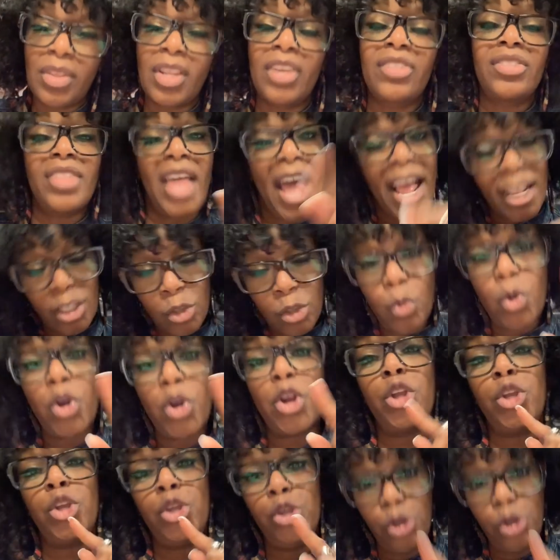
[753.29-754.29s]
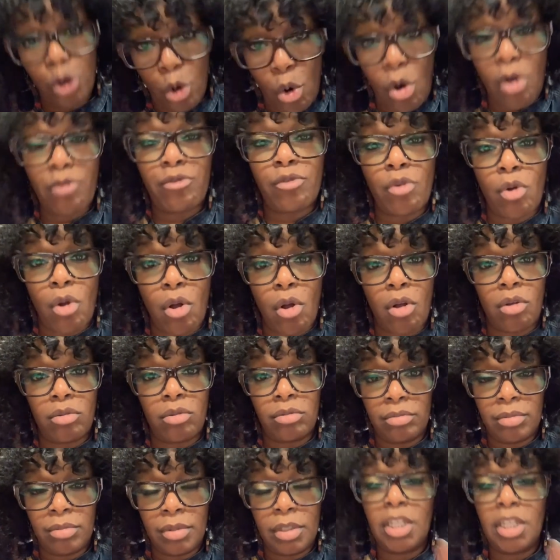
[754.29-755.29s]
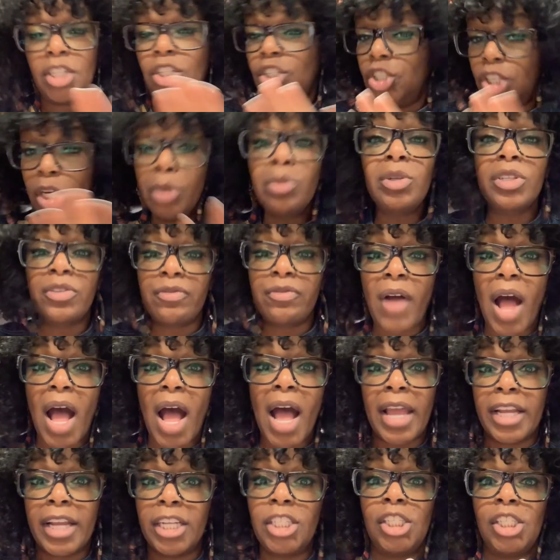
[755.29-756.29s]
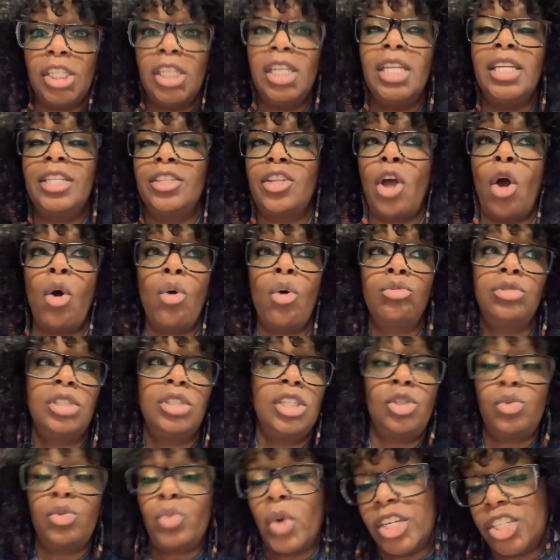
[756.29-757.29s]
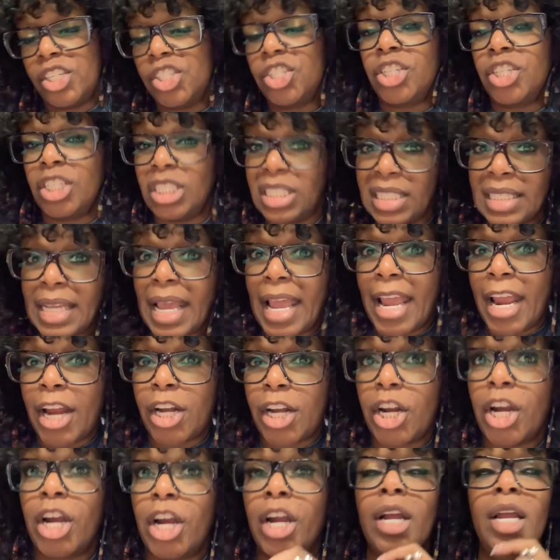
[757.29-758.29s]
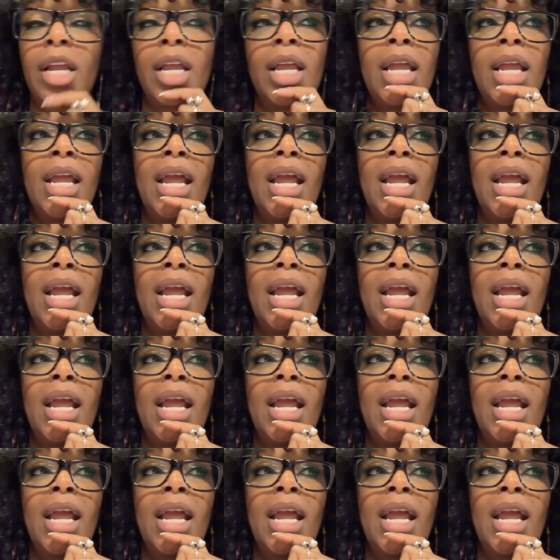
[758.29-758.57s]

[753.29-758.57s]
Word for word: that's where you're wrong because she was fine. She it, the whole situation just scared her.